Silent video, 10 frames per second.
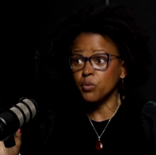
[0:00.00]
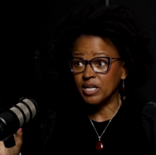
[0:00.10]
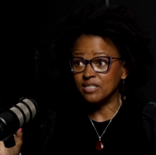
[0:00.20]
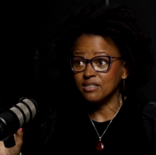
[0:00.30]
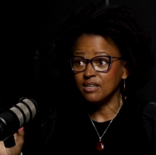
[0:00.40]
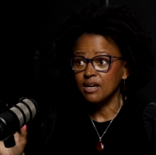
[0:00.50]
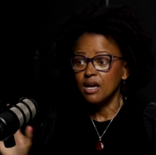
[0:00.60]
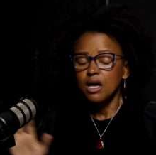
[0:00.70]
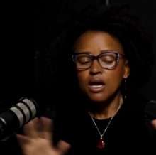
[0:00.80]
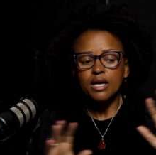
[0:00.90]
we want?
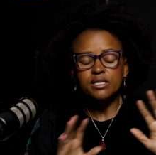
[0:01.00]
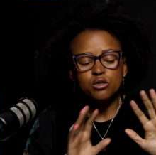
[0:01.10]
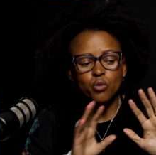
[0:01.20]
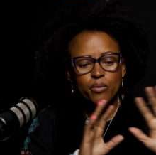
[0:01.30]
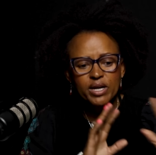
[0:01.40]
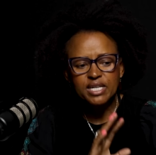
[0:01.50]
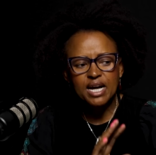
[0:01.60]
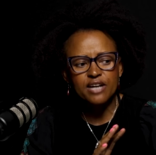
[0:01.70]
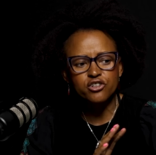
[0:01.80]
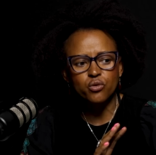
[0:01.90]
Is do we want a
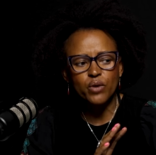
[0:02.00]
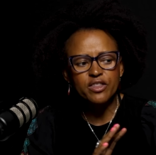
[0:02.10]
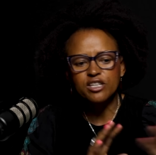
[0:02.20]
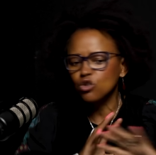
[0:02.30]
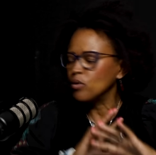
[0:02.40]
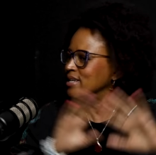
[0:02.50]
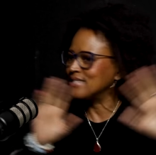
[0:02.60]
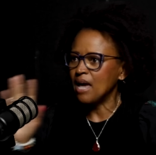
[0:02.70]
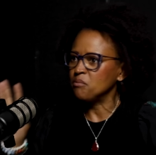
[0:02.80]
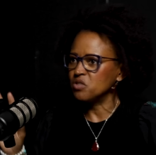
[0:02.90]
country where there's no
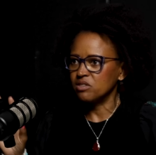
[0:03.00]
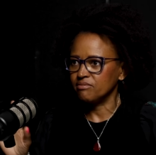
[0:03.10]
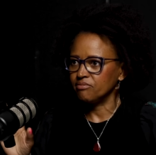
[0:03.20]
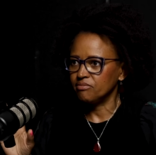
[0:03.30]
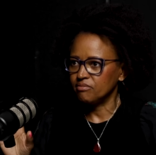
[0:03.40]
exams?